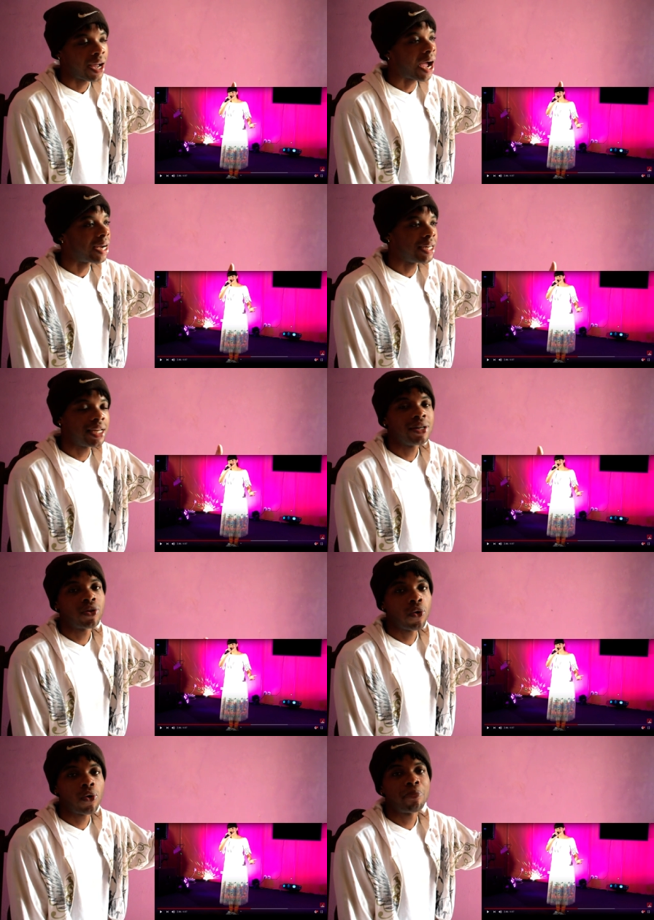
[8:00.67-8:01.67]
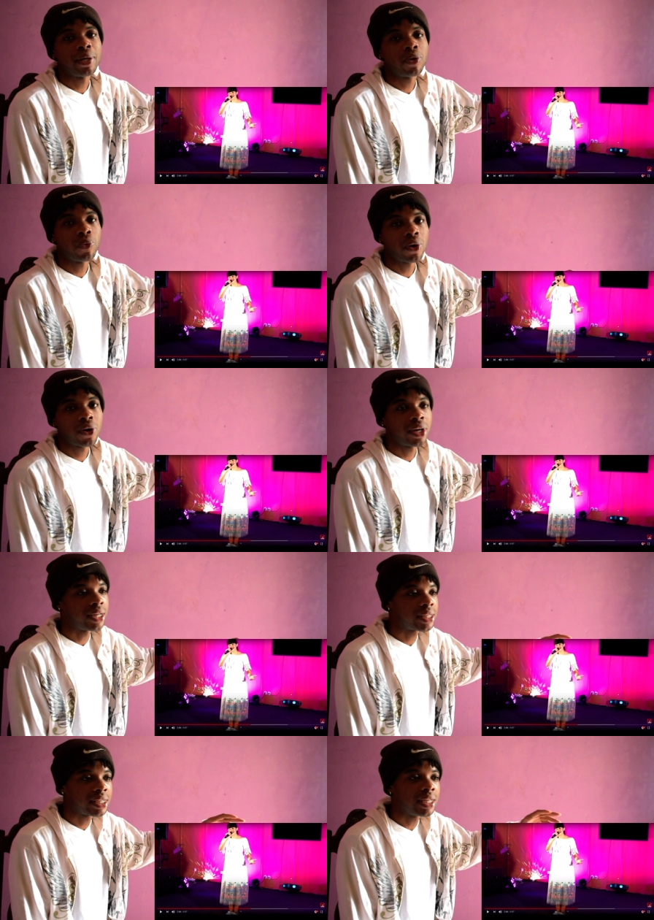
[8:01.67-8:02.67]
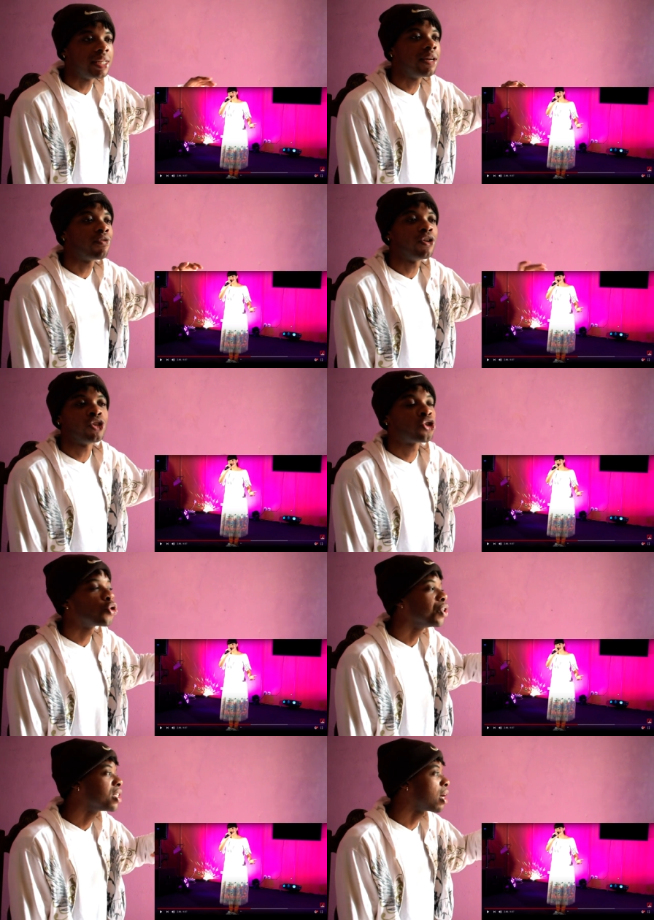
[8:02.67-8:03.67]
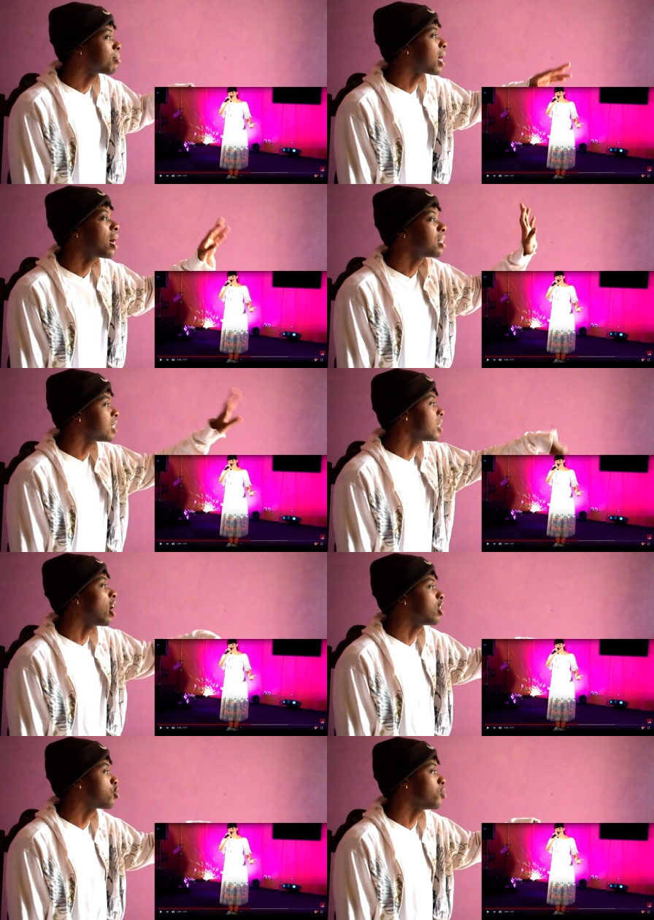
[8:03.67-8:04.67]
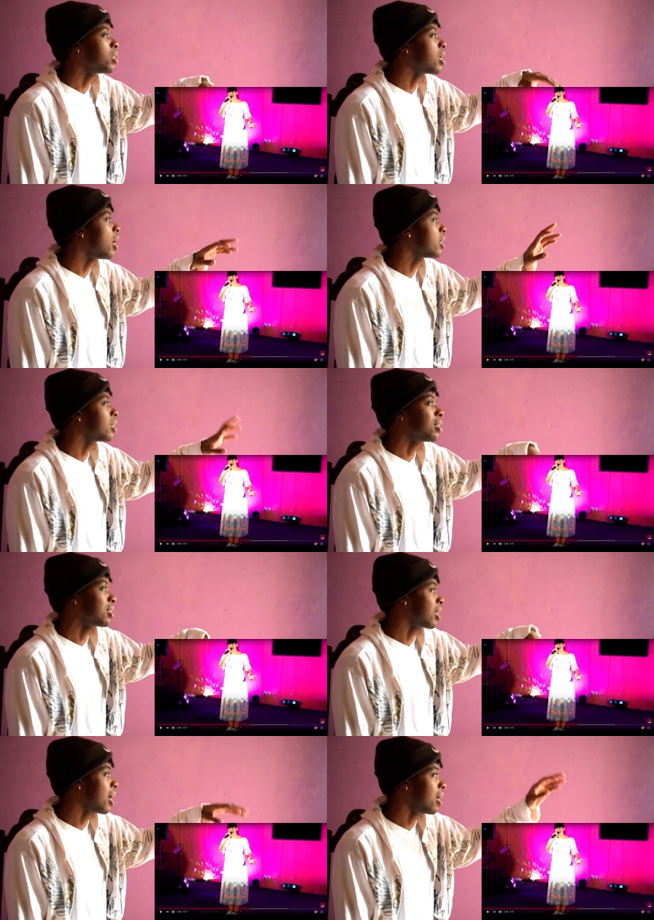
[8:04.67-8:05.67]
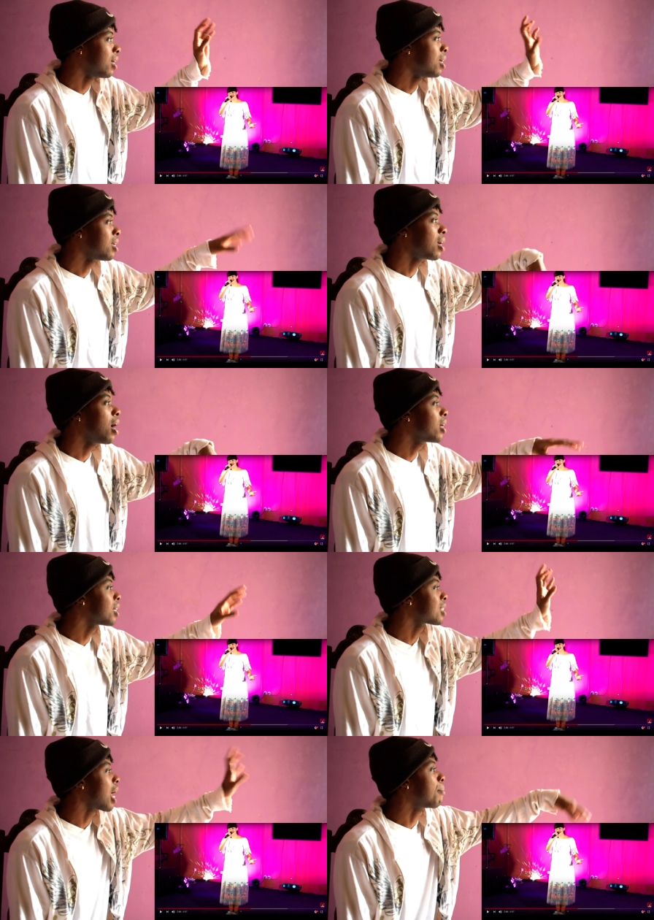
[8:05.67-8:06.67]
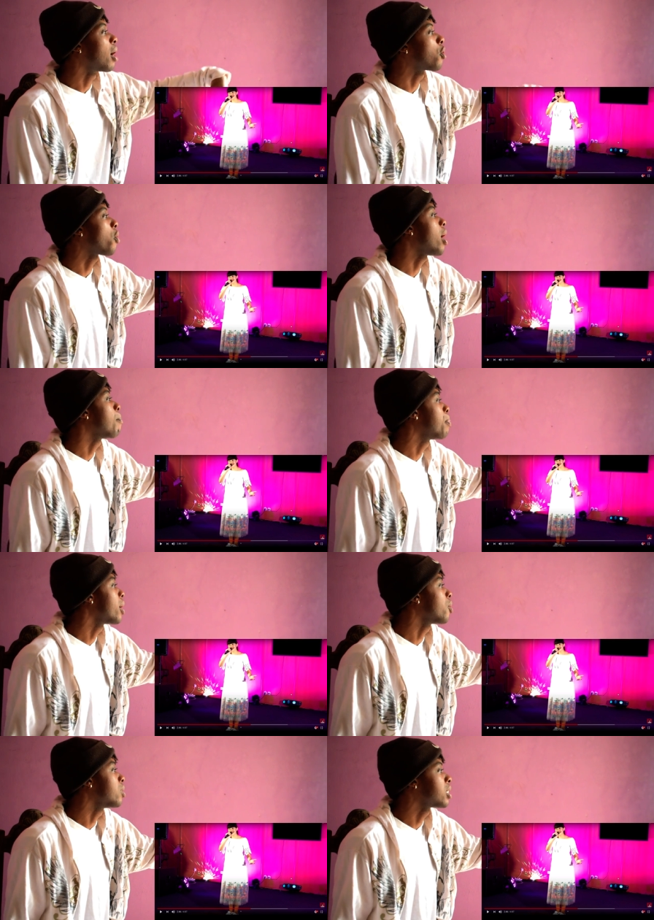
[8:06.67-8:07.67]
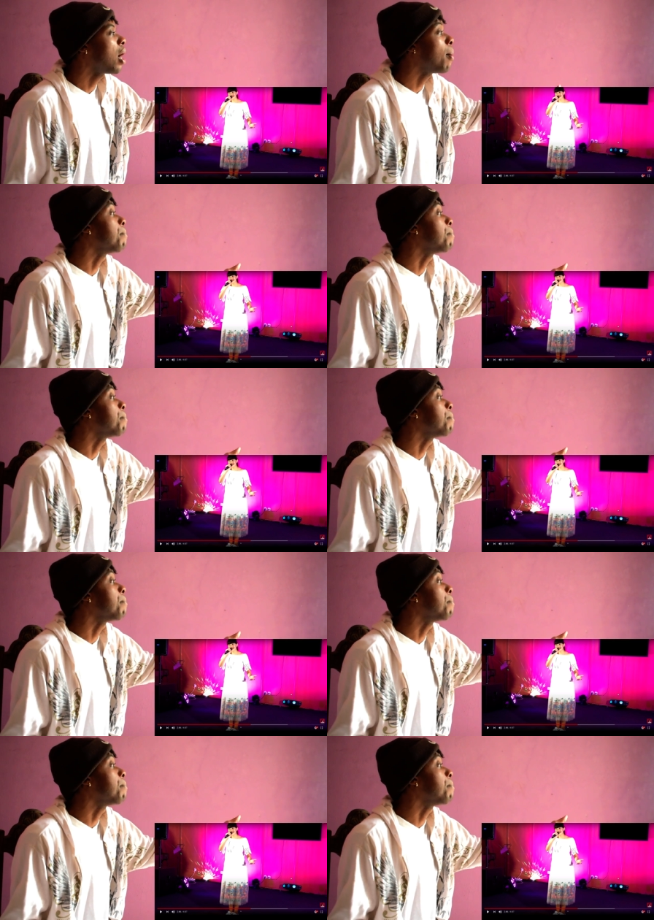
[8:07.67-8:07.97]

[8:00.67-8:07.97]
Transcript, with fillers: I need to go up in the world and see different trees. I'm tired of seeing y'all trees. Y'all niggas like my grandparents. Y'all